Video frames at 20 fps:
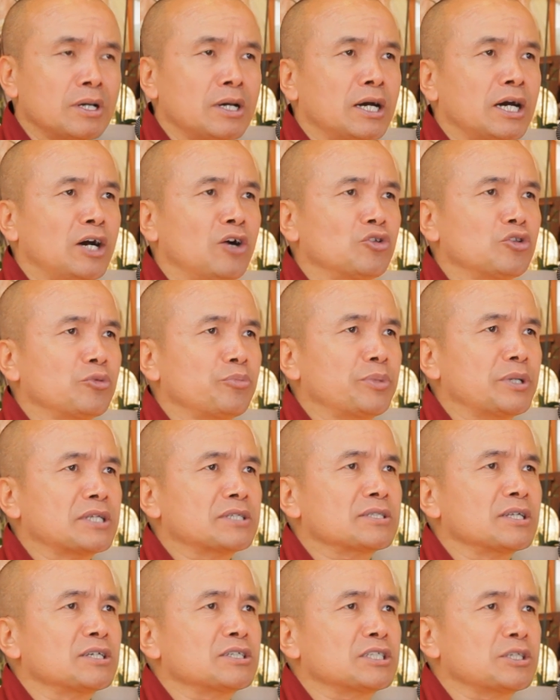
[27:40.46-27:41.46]
How the beings
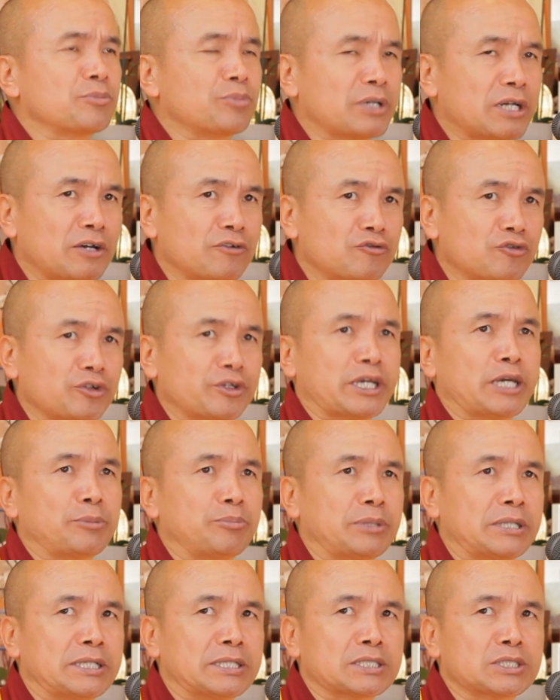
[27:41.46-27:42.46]
are deprived of
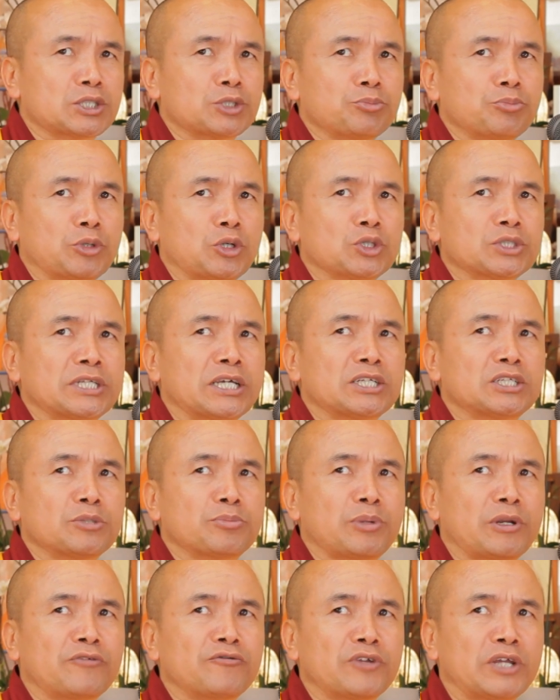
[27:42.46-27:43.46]
happiness. Because they are
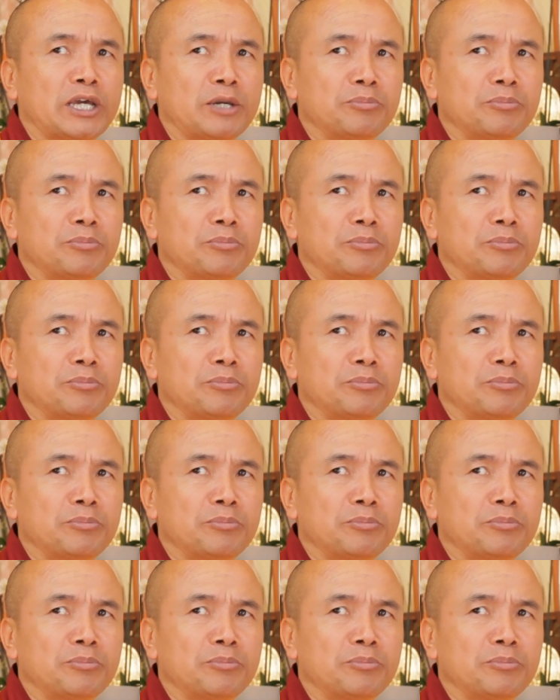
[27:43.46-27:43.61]
deprived